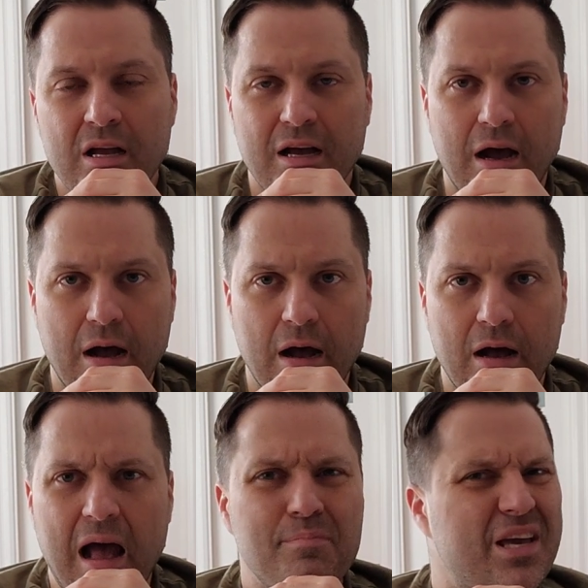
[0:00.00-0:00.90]

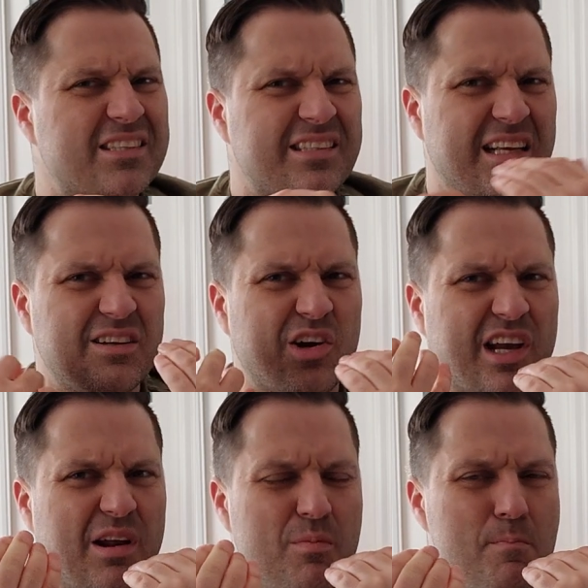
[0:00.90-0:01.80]
I'm guessing that are
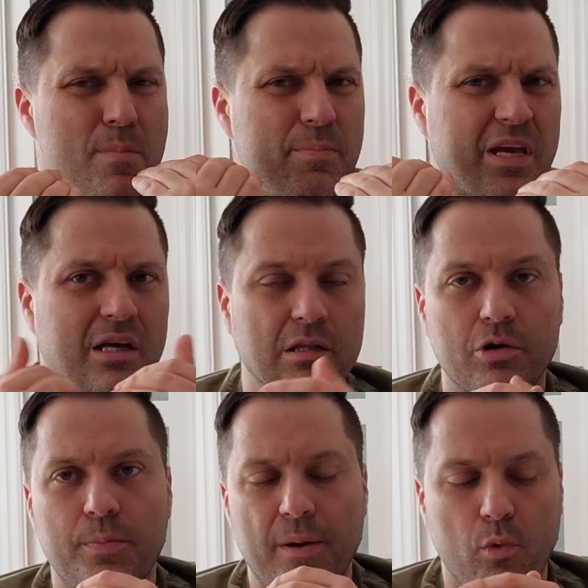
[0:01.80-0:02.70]
going to mimic a
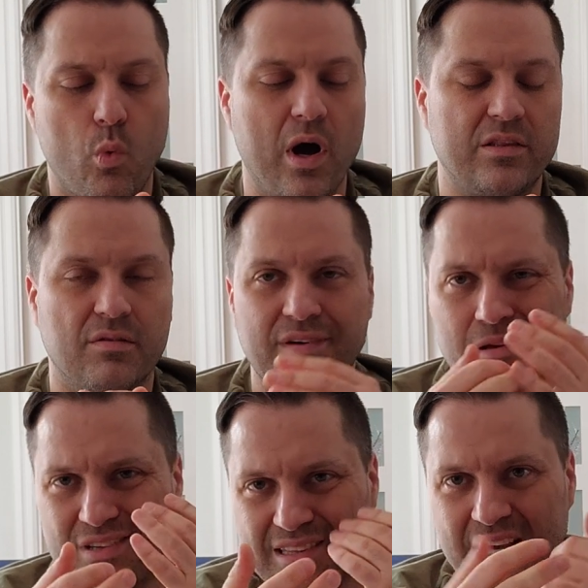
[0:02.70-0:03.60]
little bit what the
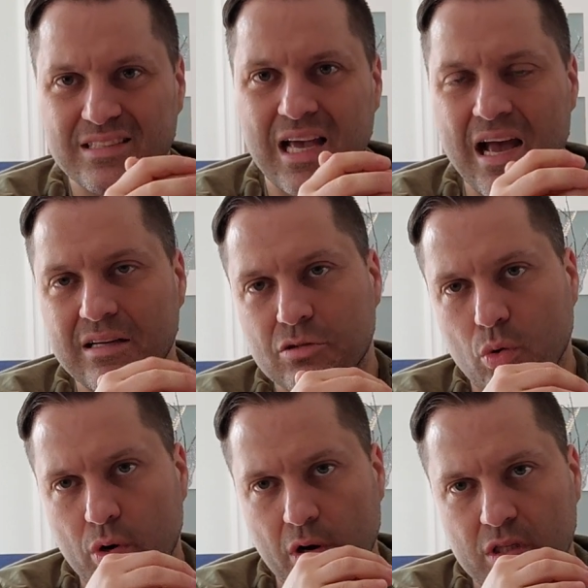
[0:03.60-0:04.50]
Valve Index has,
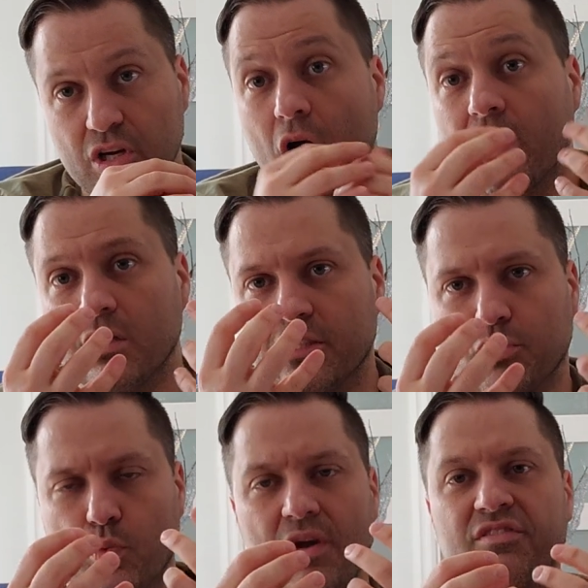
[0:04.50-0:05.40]
or the Oculus
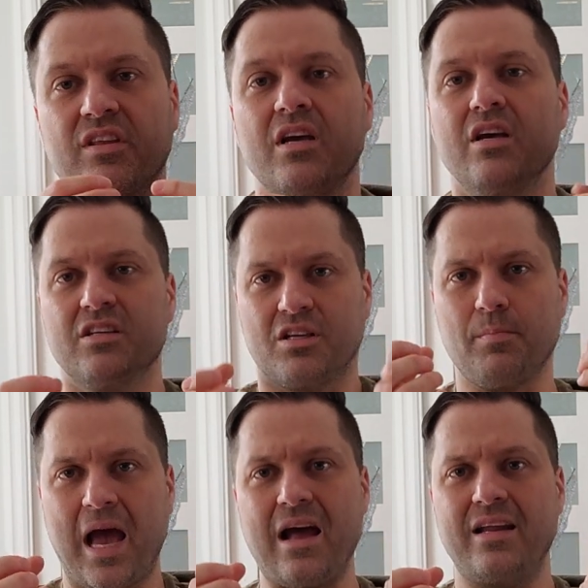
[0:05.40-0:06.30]
Rift, some
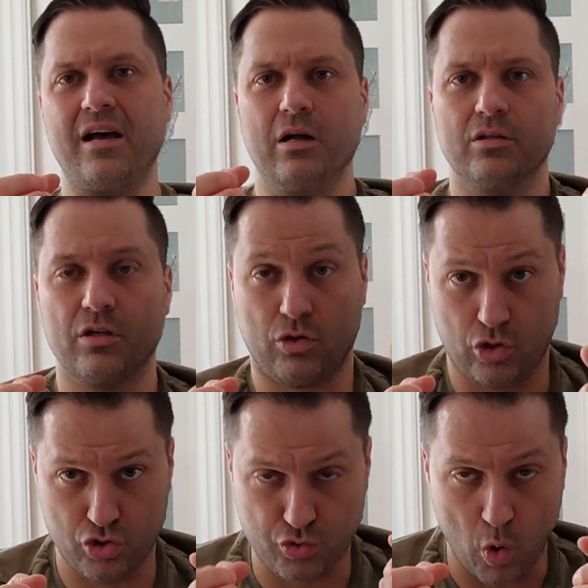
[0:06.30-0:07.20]
handheld
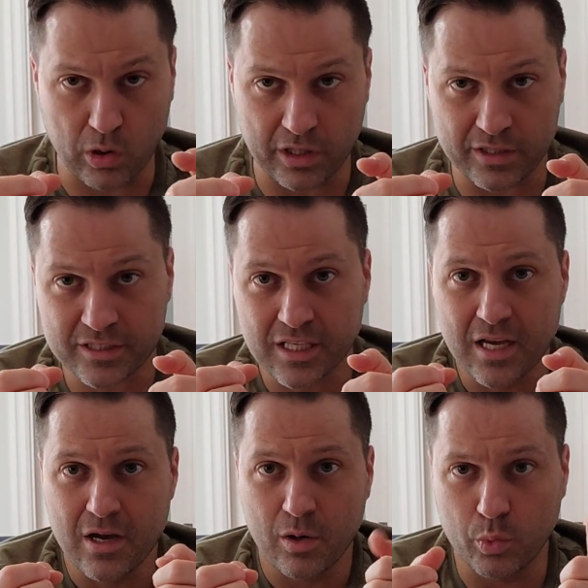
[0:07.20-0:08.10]
controllers
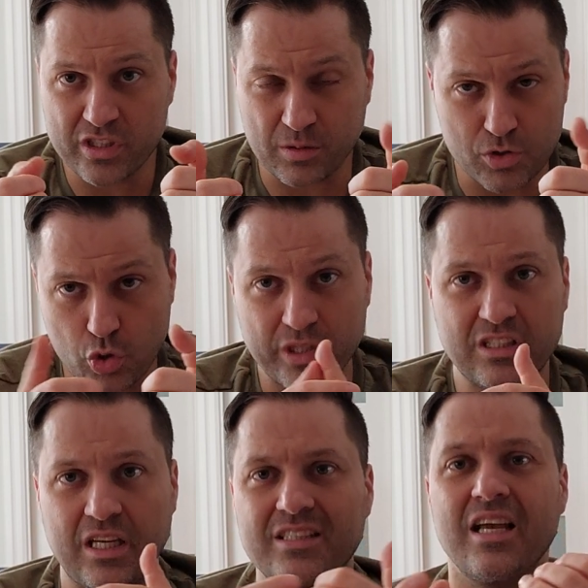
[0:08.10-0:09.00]
with some
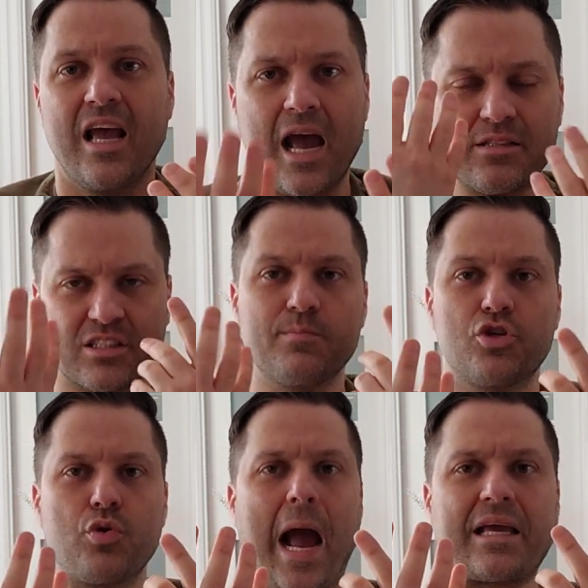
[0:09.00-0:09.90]
joysticks and some
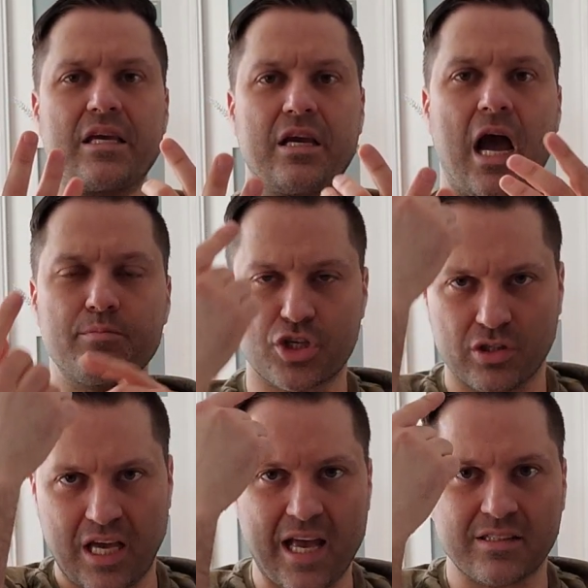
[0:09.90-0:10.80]
tracking. I'm sure
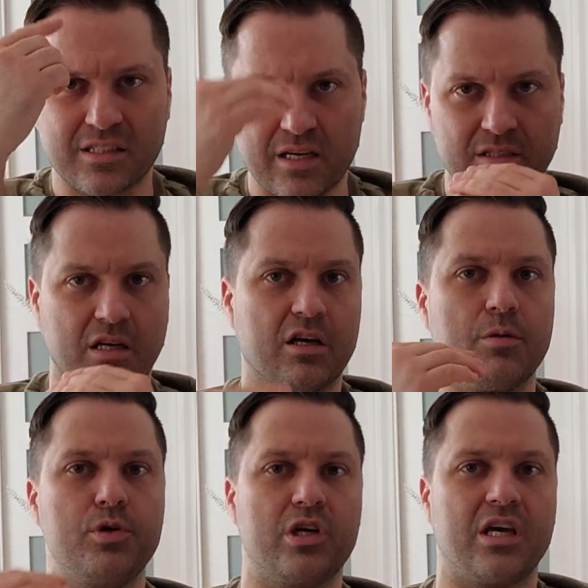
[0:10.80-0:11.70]
the headset is going to
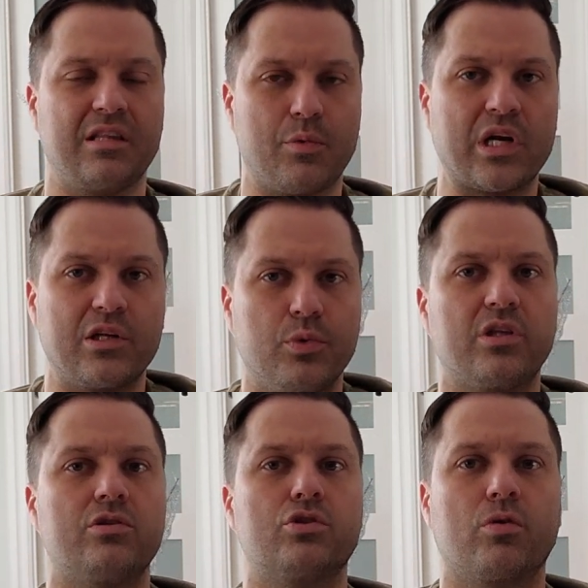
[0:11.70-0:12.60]
communicate directly with the
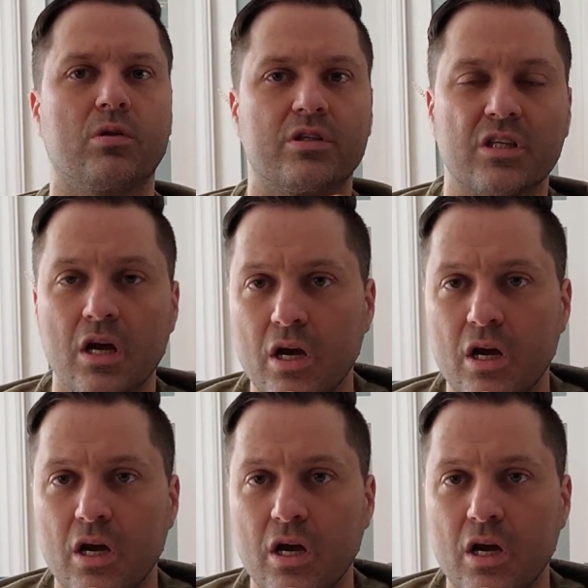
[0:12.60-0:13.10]
controllers